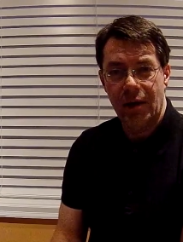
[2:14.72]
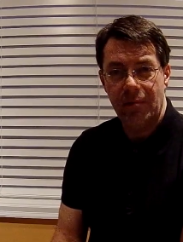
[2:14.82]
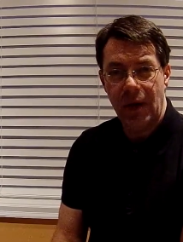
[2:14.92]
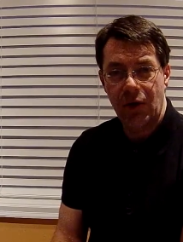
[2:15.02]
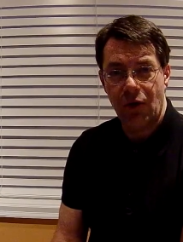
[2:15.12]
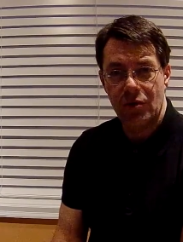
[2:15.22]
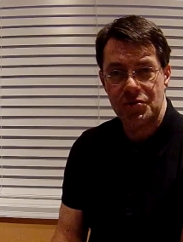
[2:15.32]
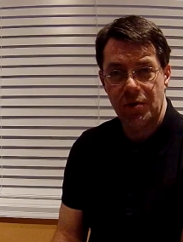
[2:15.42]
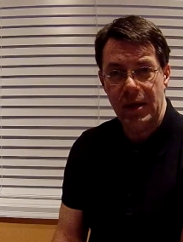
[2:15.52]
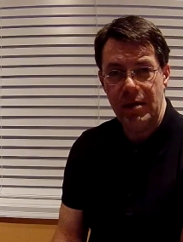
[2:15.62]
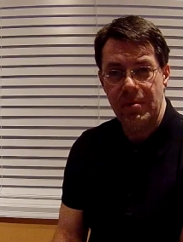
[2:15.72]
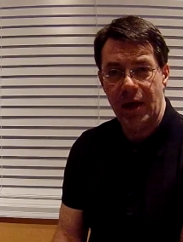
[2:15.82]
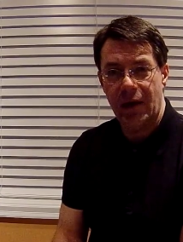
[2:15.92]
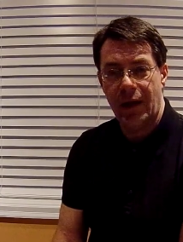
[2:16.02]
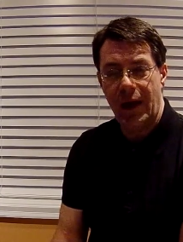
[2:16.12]
my course room
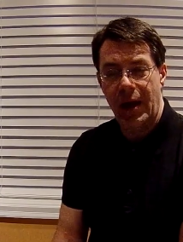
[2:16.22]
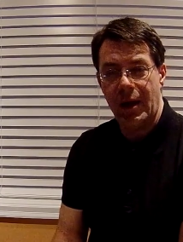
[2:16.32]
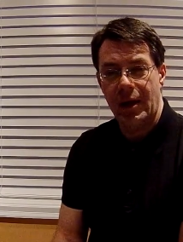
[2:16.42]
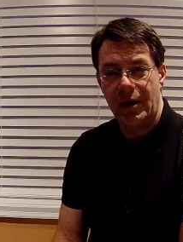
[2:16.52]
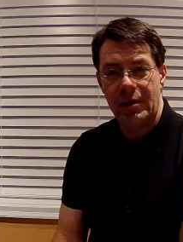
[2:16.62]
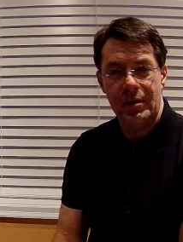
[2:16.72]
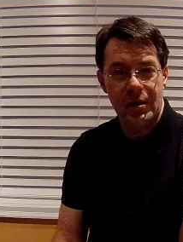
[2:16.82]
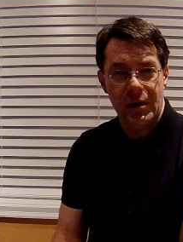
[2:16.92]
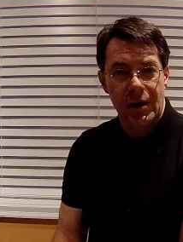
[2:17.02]
email and